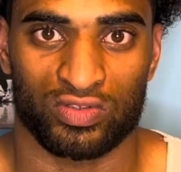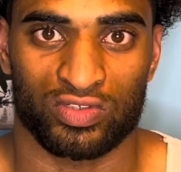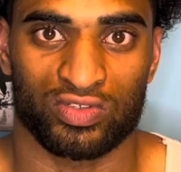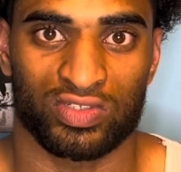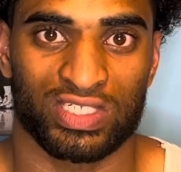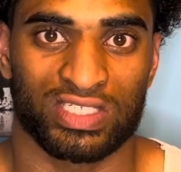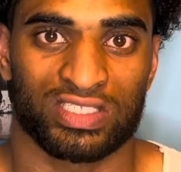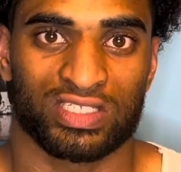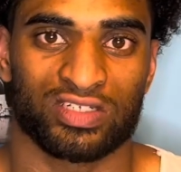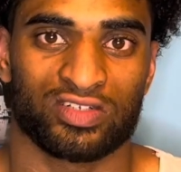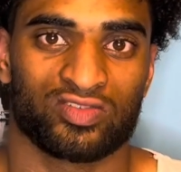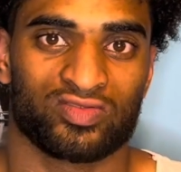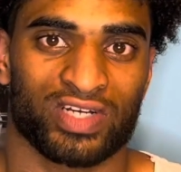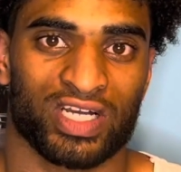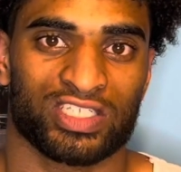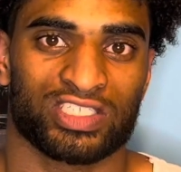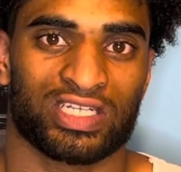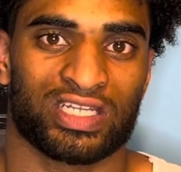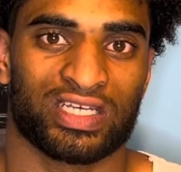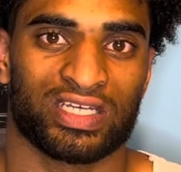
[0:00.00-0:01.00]
You need to
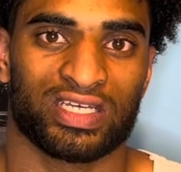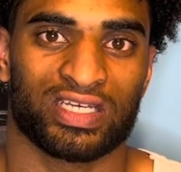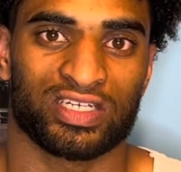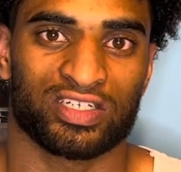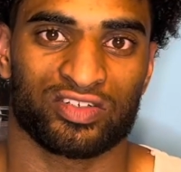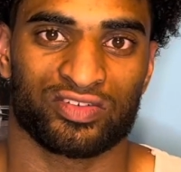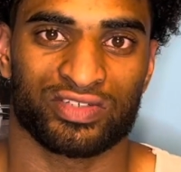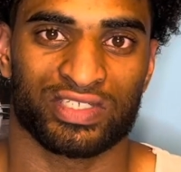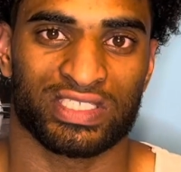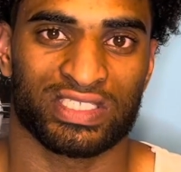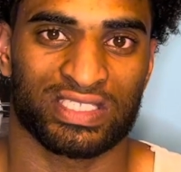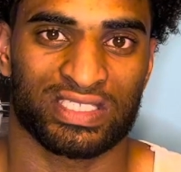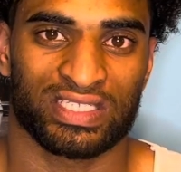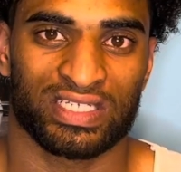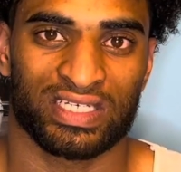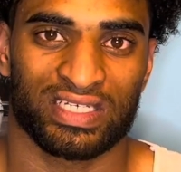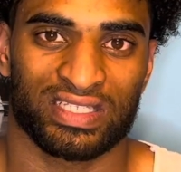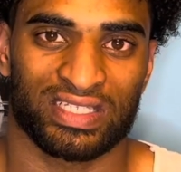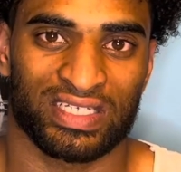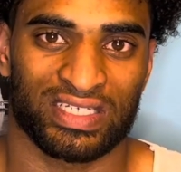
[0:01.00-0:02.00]
gradually increase
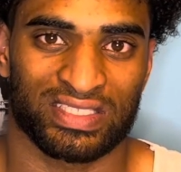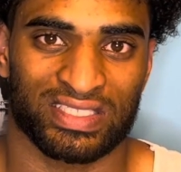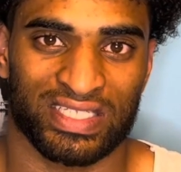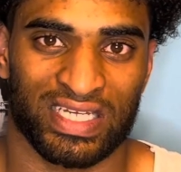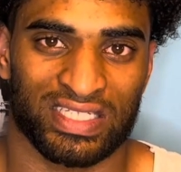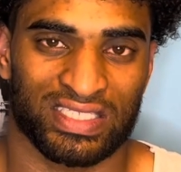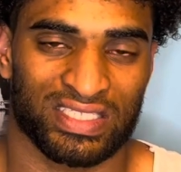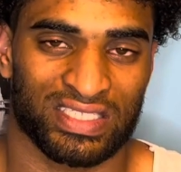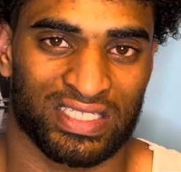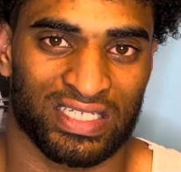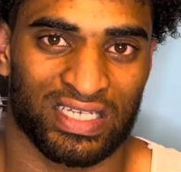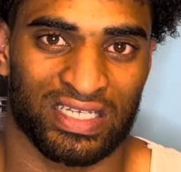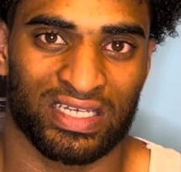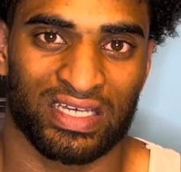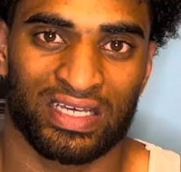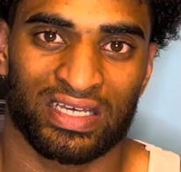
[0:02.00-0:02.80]
the intensity